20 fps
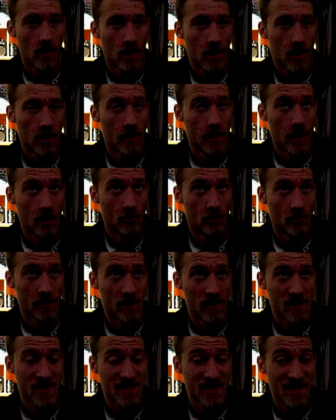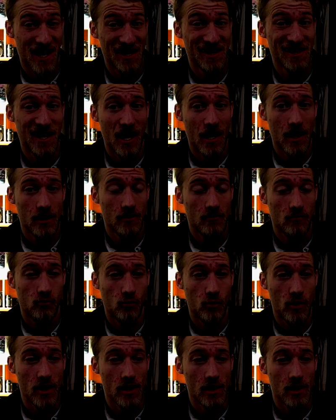on the Sunday,
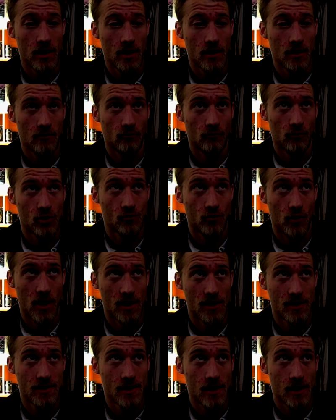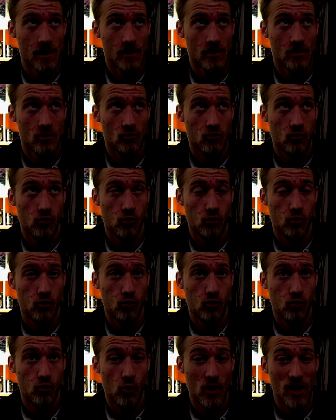which was the
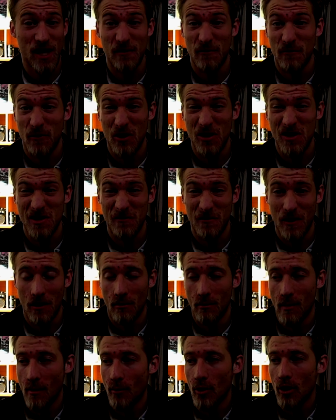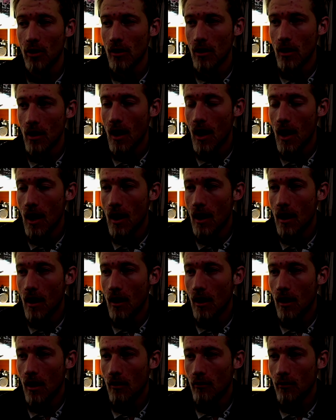21st, if I remember,
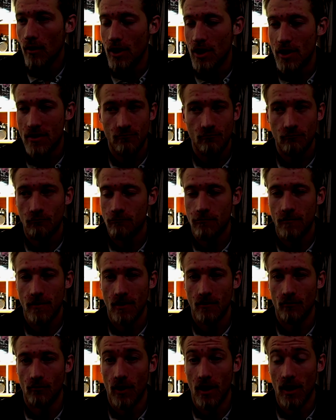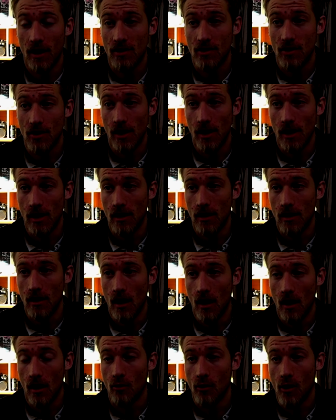we just went into the
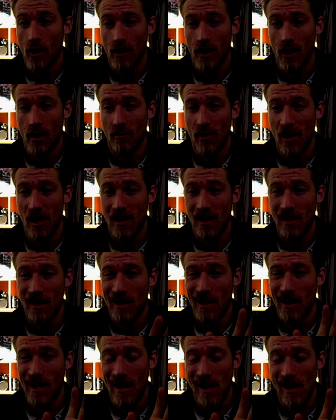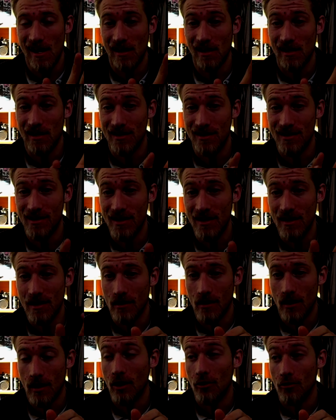aquarium
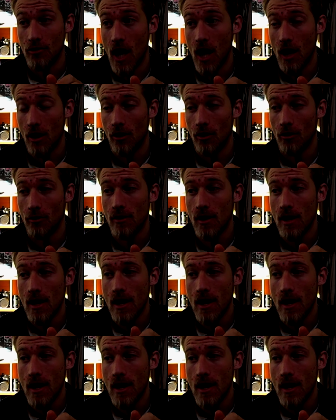in Otago,